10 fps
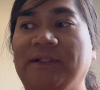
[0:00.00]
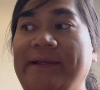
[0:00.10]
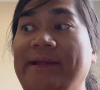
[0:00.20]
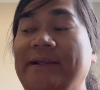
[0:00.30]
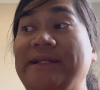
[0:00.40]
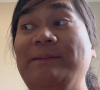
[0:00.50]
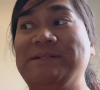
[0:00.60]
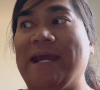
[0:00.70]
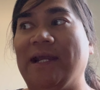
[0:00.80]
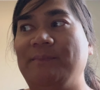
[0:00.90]
a name
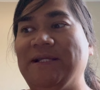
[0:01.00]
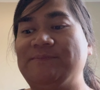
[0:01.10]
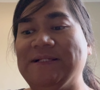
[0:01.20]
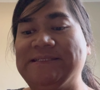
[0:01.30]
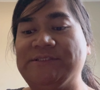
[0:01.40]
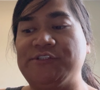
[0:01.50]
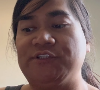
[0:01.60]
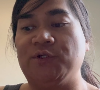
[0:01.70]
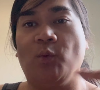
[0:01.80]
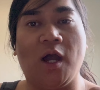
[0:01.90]
tag because my sister's
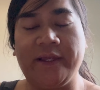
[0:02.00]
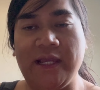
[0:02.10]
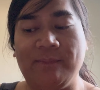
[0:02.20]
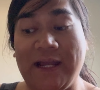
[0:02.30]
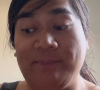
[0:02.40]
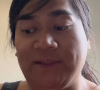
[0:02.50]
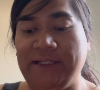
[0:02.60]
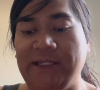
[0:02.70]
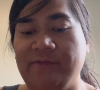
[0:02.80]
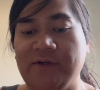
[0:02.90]
gonna walk him, I
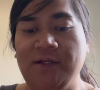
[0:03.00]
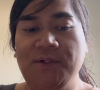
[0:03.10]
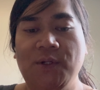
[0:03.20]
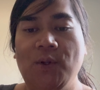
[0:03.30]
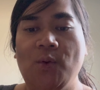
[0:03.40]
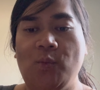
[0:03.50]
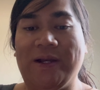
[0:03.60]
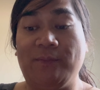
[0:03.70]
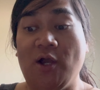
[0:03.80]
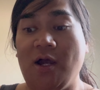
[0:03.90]
believe, when
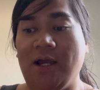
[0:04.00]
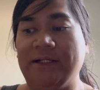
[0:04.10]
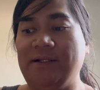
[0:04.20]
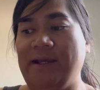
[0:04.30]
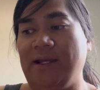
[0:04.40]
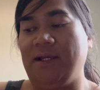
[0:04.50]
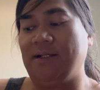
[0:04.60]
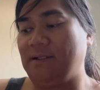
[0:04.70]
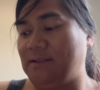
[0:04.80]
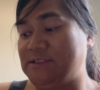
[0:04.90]
I'm gone,
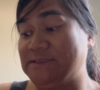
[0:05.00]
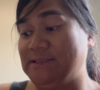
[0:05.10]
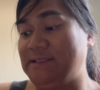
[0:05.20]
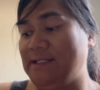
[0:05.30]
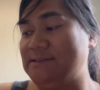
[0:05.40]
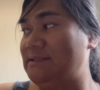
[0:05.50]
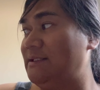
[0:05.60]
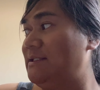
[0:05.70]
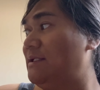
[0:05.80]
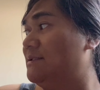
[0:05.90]
and just in case
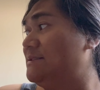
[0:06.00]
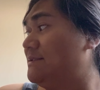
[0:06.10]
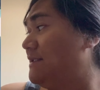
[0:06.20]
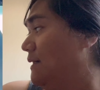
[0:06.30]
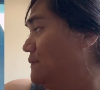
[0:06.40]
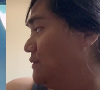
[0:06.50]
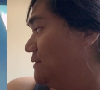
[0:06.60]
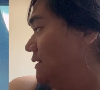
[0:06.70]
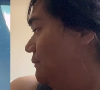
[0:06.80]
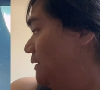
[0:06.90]
like he escapes or
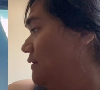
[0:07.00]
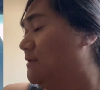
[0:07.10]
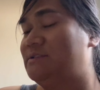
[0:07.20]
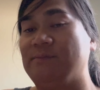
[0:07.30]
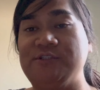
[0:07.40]
something or some